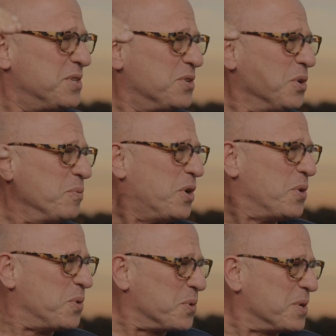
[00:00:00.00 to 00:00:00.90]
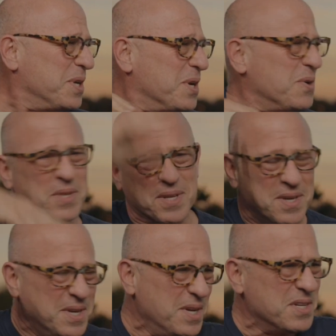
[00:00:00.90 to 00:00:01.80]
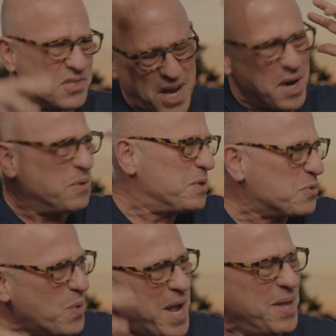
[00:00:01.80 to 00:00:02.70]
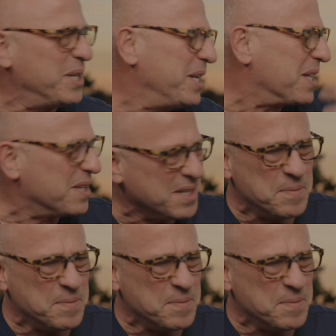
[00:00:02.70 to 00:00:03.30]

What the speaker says: dirt road, and the sirens wailing, and